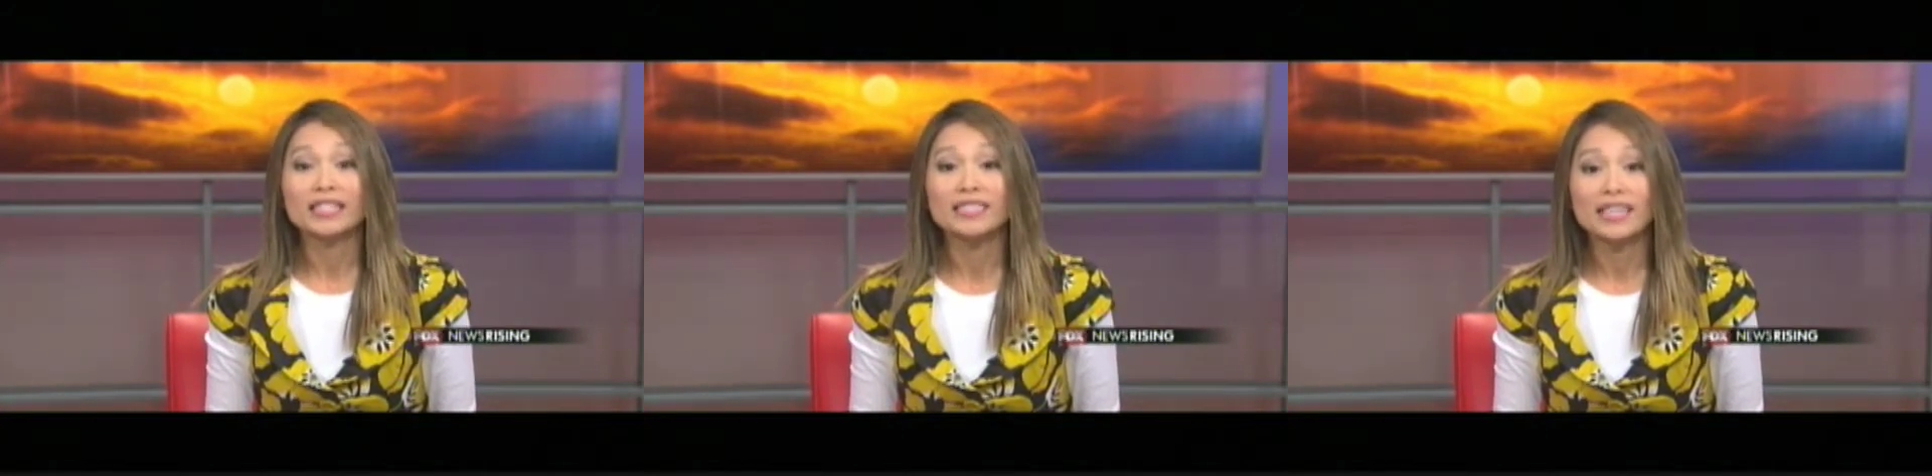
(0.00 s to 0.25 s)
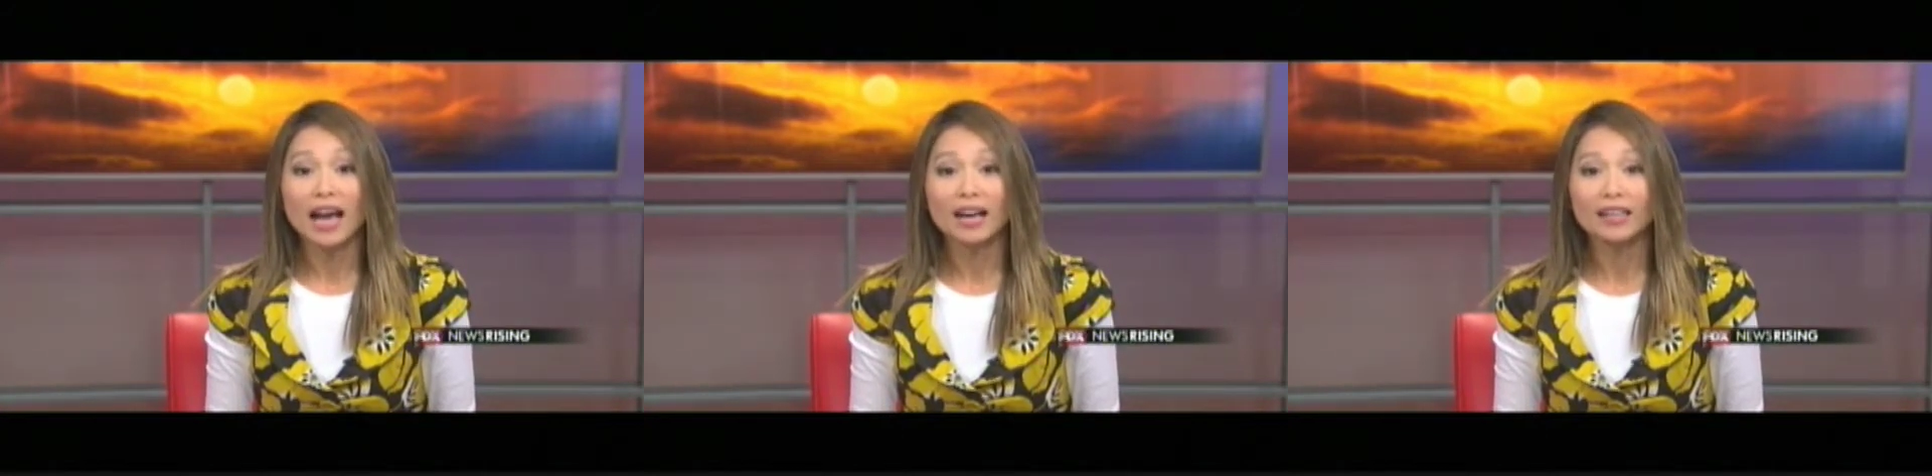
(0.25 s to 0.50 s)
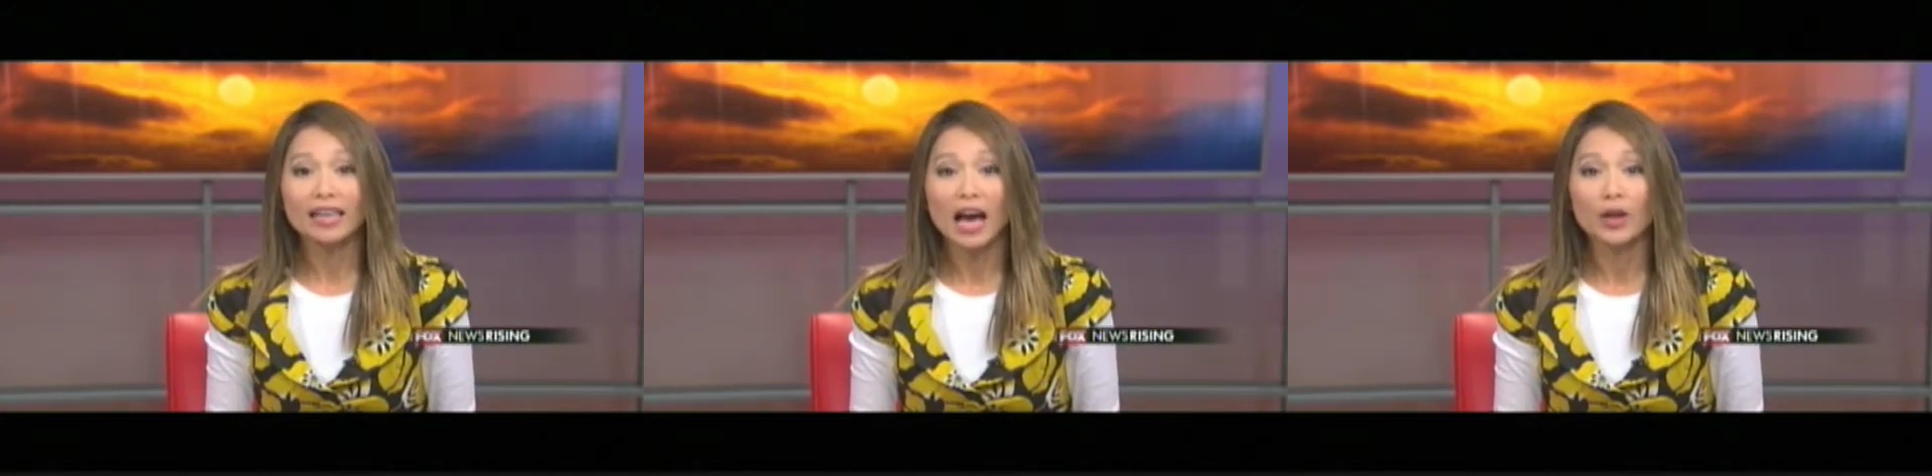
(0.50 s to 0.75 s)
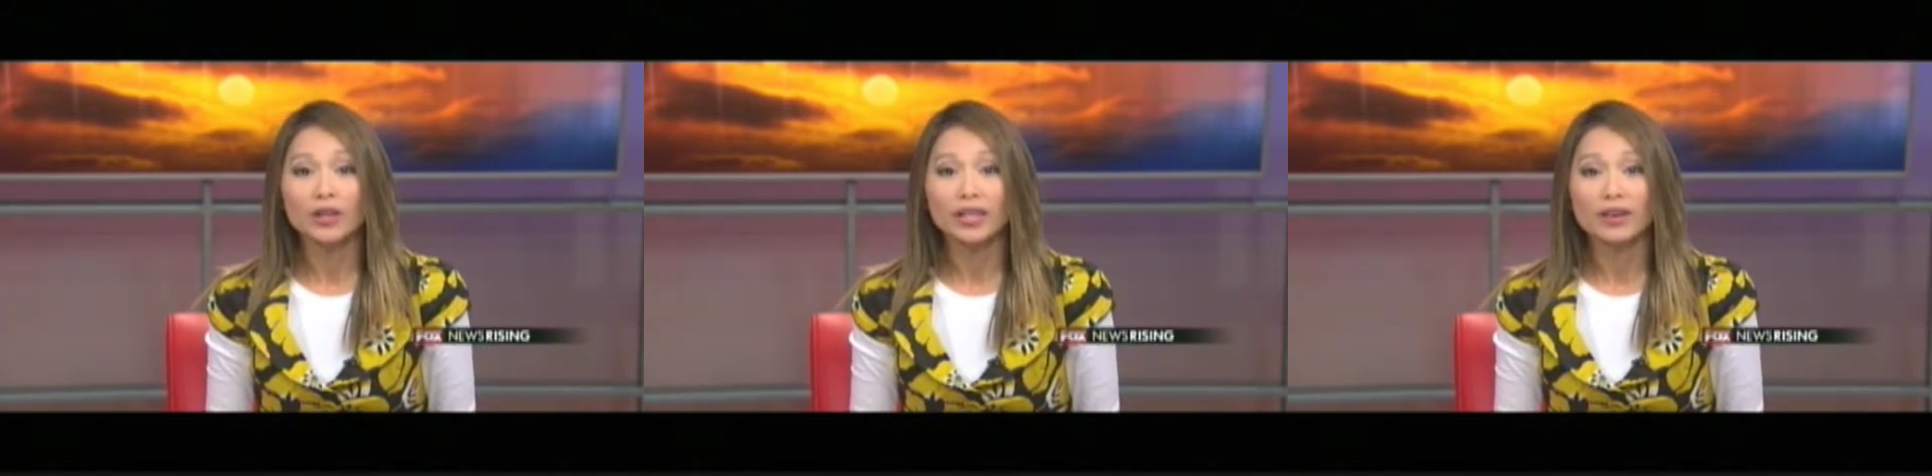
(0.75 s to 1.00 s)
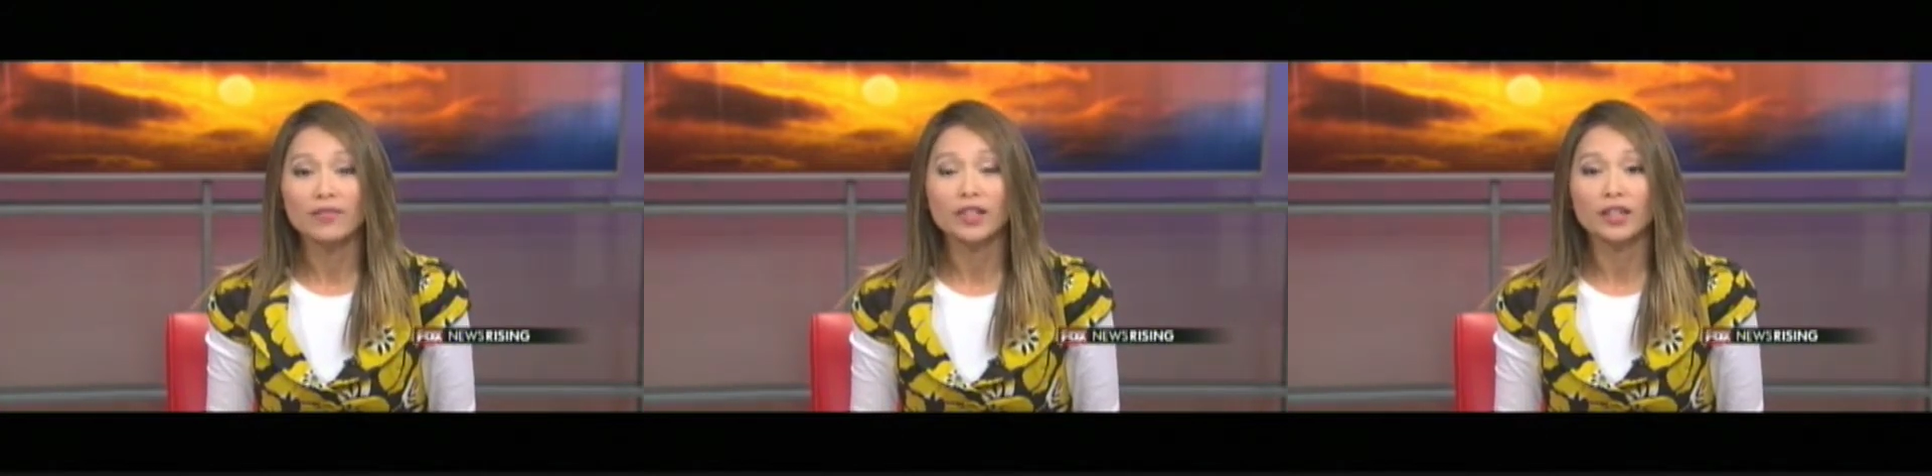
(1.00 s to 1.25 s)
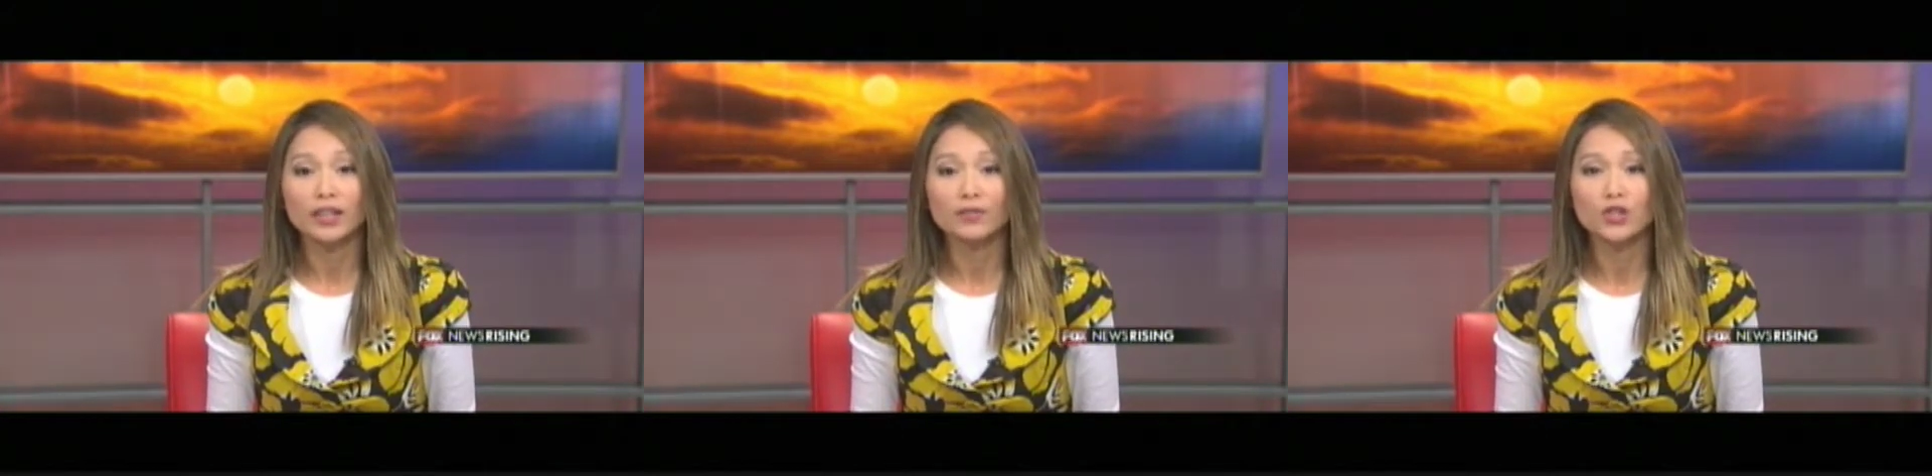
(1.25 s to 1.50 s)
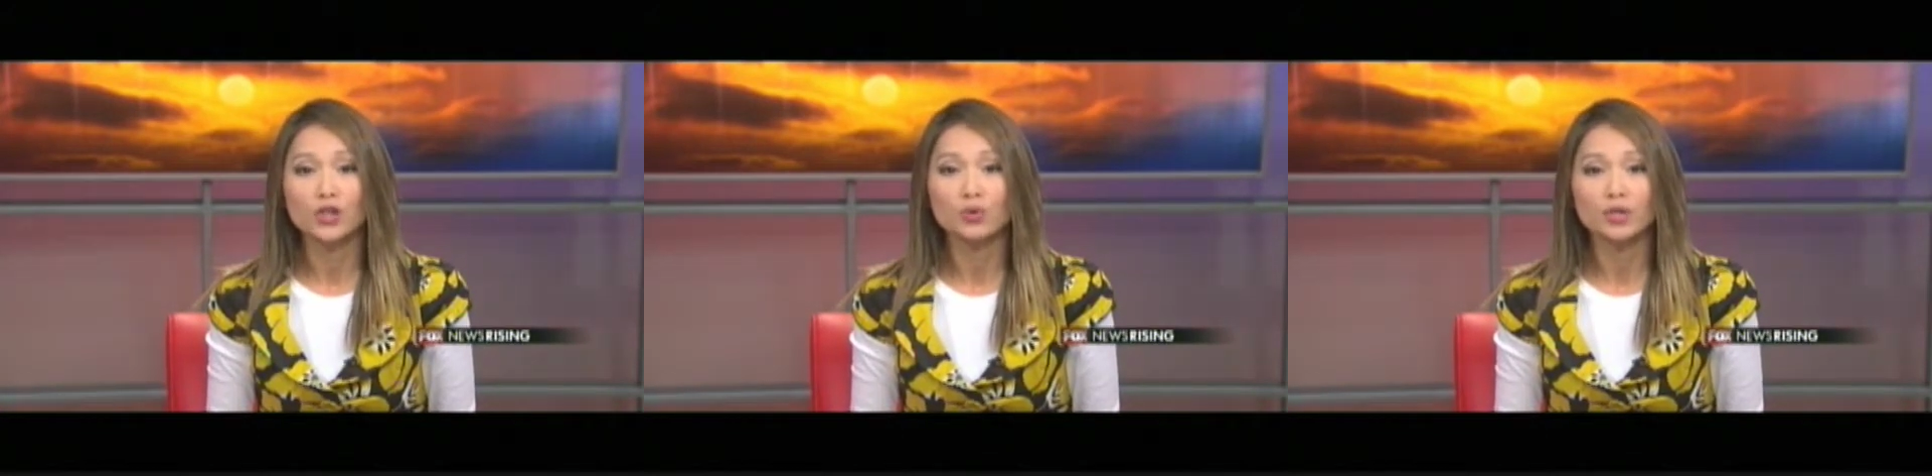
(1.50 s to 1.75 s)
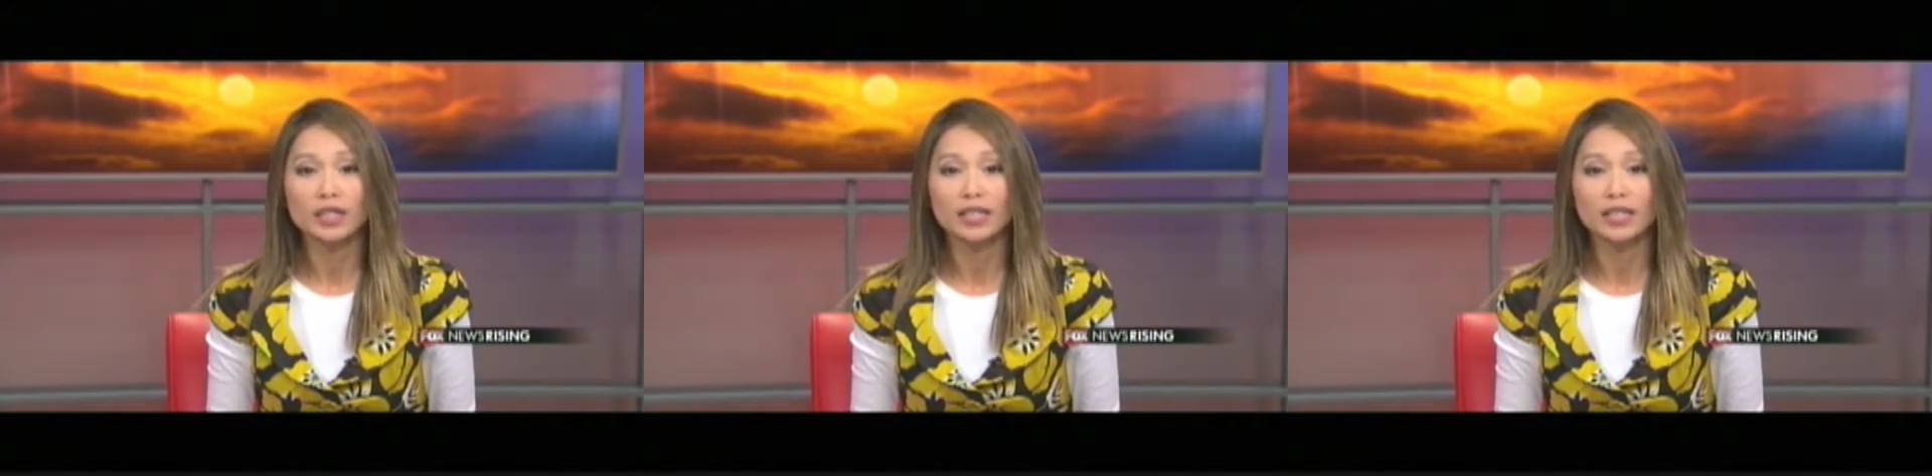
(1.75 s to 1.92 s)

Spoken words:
exactly how to give the lift you